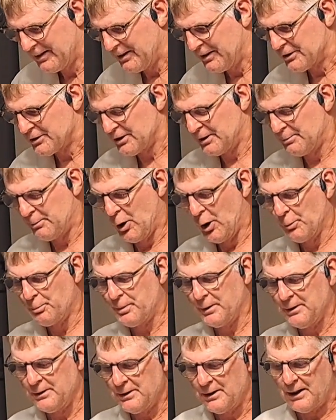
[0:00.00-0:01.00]
So I'm
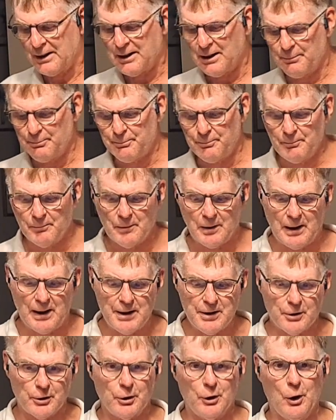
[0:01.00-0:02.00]
hoping, I got
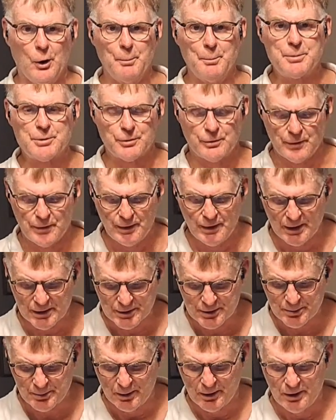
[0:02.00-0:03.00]
higher hopes for this
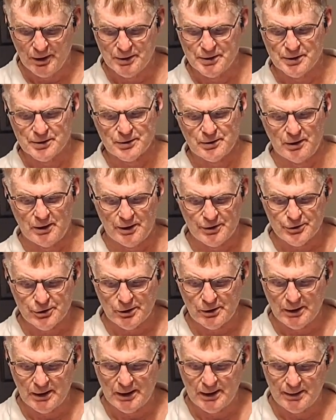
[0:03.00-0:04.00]
because it's
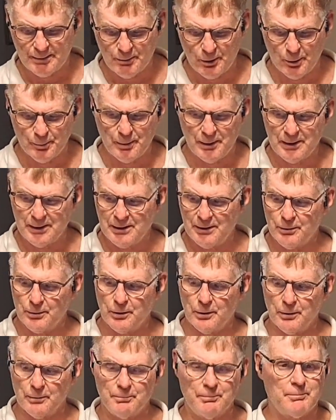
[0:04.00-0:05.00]
larger, and I'm hoping it
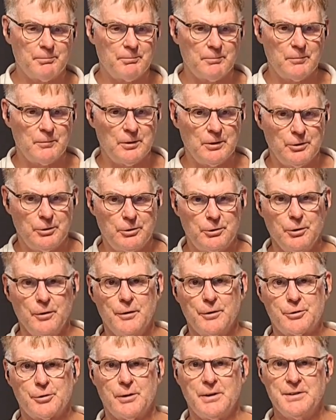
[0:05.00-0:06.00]
will do the
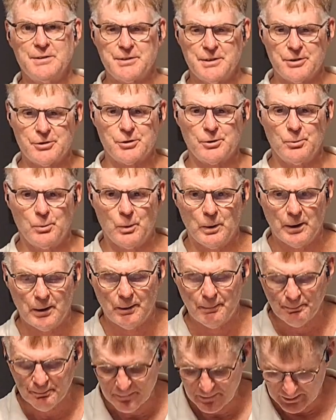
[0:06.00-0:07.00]
transition
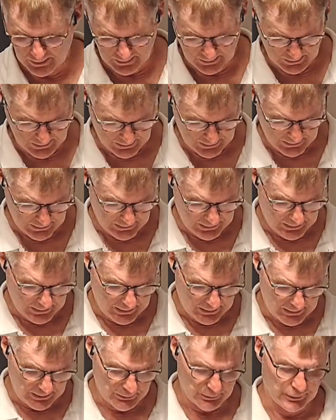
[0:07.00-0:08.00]
well.
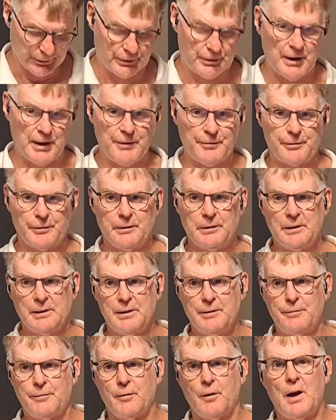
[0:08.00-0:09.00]
It will definitely
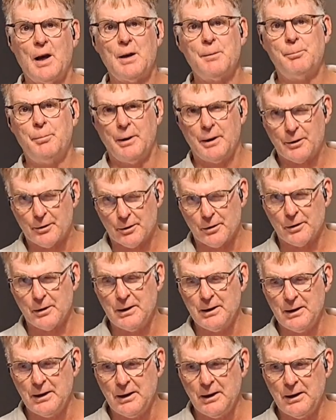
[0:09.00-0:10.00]
fly better
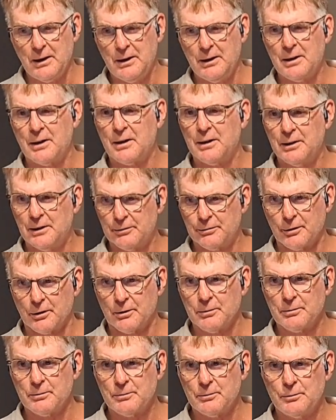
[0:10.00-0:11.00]
in a hover
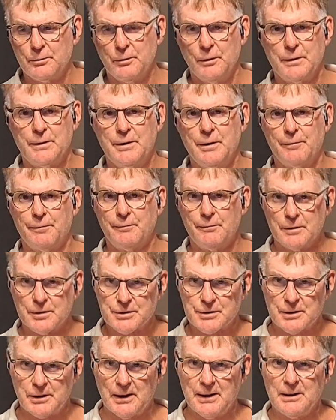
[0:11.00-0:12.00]
with the
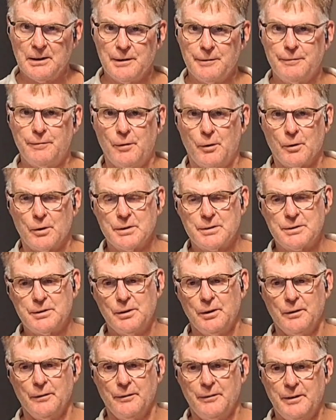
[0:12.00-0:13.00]
slightly forward
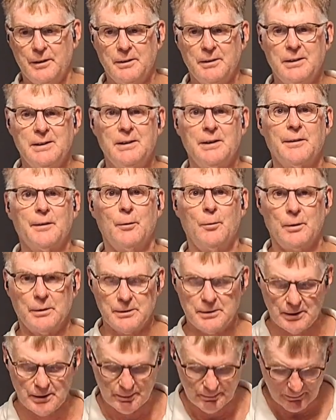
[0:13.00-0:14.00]
tilt than the other one
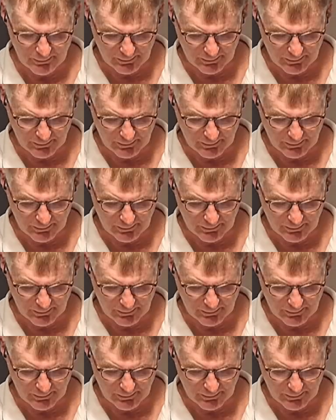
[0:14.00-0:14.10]
did.